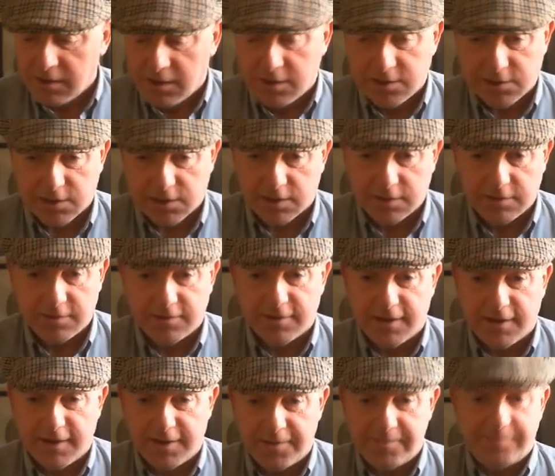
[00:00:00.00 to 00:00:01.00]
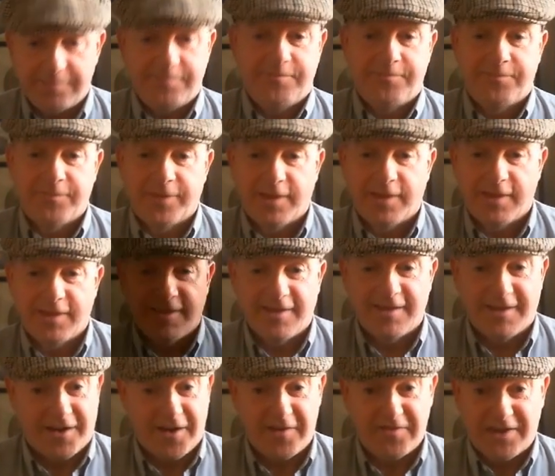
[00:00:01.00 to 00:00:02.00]
So
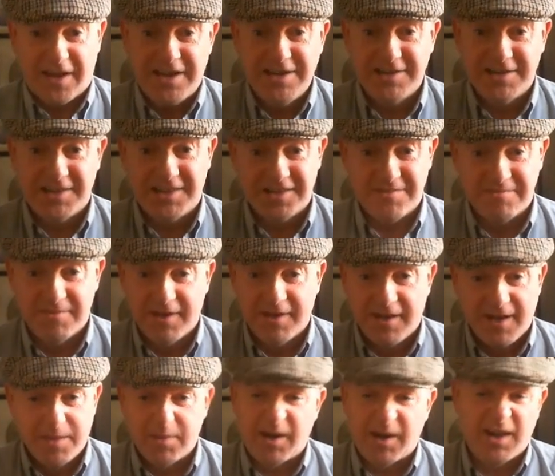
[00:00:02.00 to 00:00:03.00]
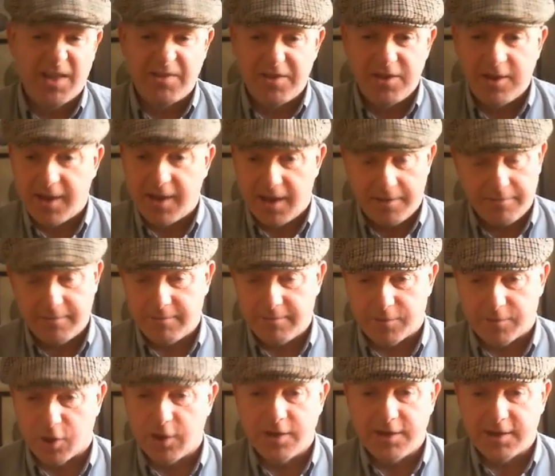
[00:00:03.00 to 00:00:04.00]
I've tasted them, but I don't think you get a
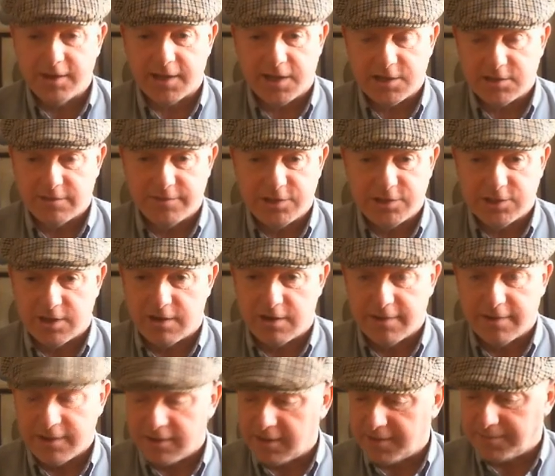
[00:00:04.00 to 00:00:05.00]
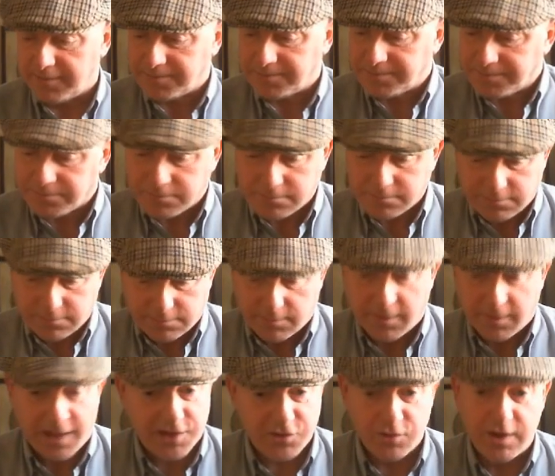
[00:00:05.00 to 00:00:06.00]
good indication of a charring light, and
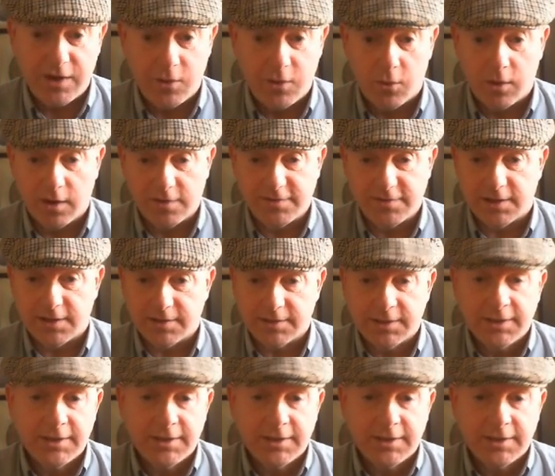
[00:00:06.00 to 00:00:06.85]
that's really all I've done.